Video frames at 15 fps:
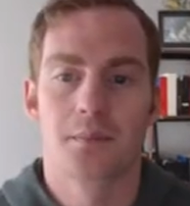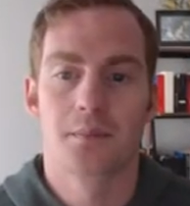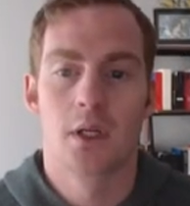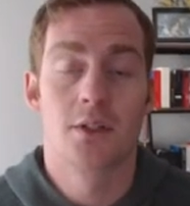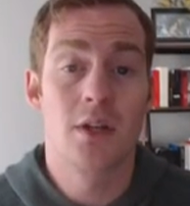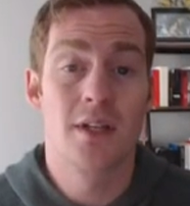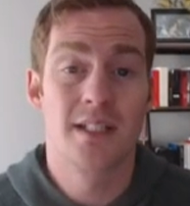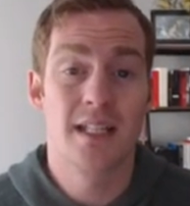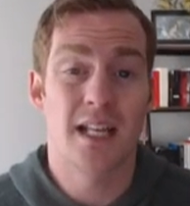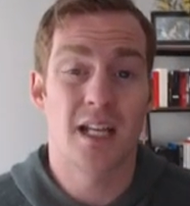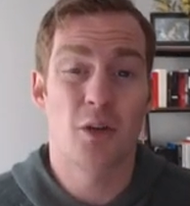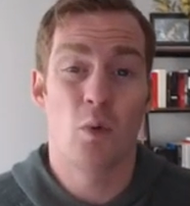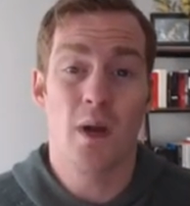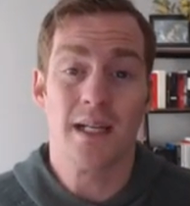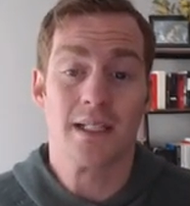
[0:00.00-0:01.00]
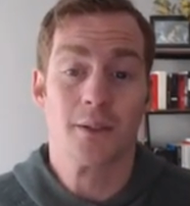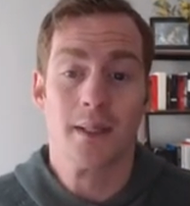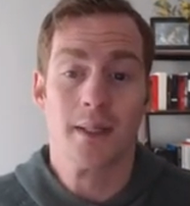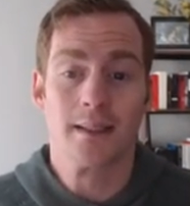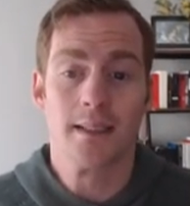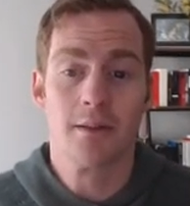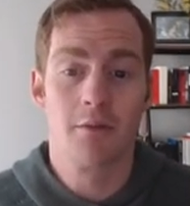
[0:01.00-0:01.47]
So you can see that quite
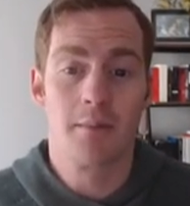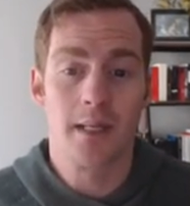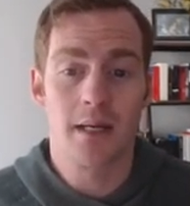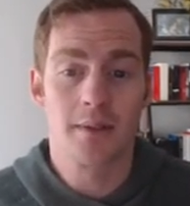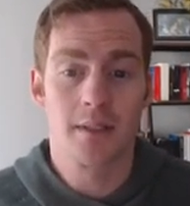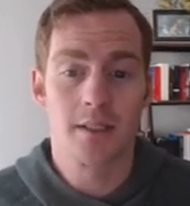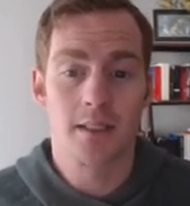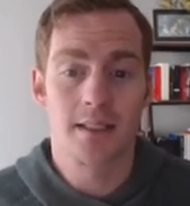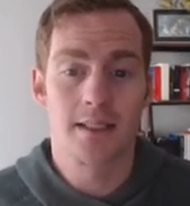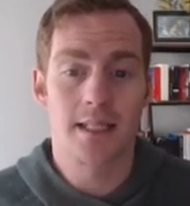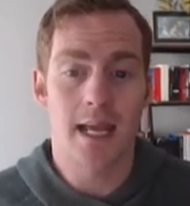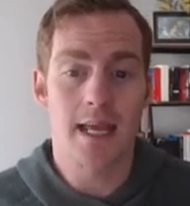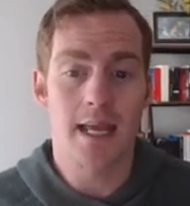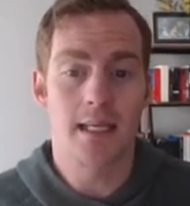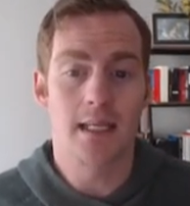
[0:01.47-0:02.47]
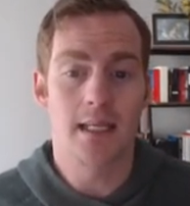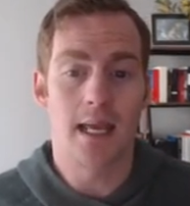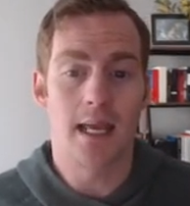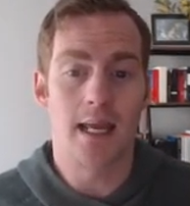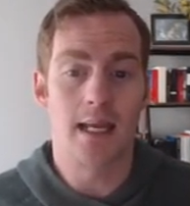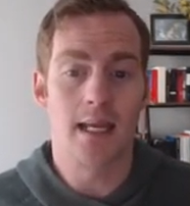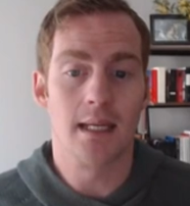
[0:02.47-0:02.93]
quickly we've been able to just take
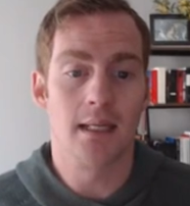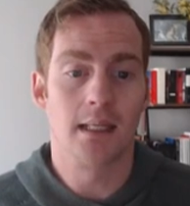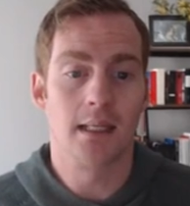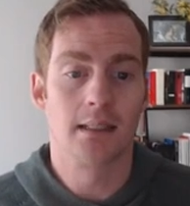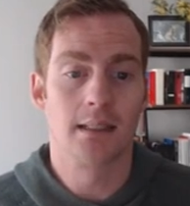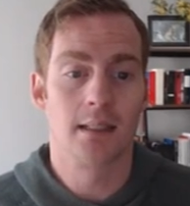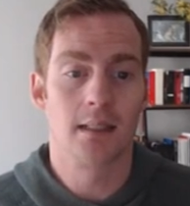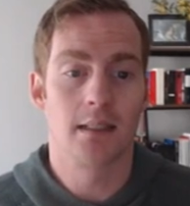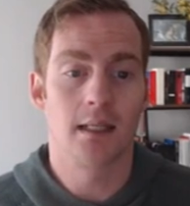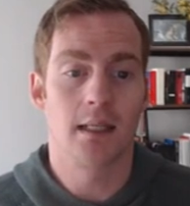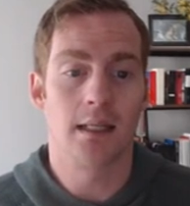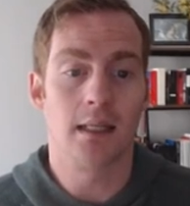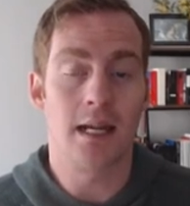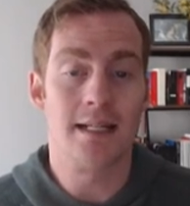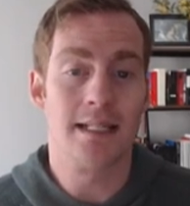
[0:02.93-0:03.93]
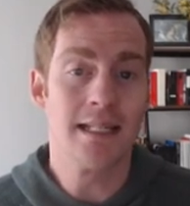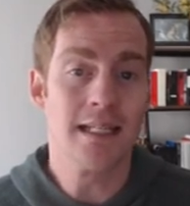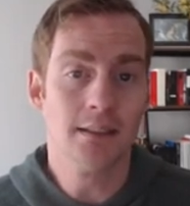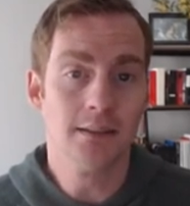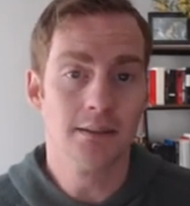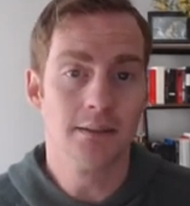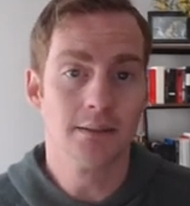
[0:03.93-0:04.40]
a an
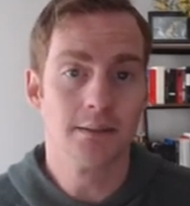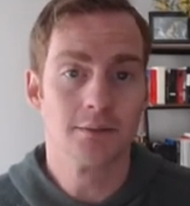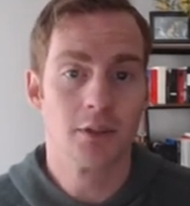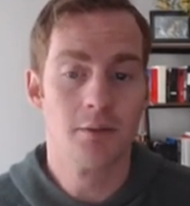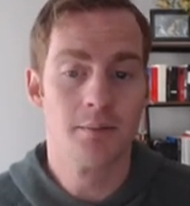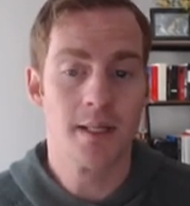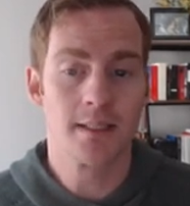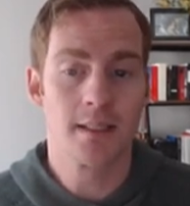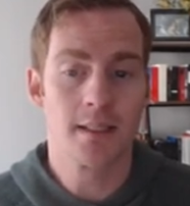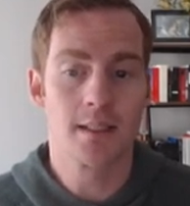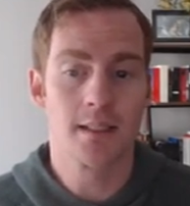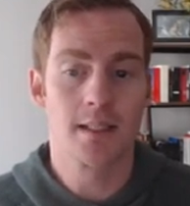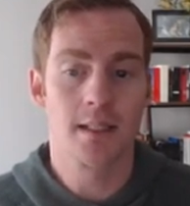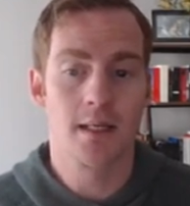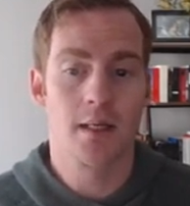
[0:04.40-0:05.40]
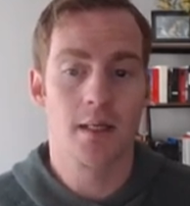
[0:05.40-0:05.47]
idea for a business,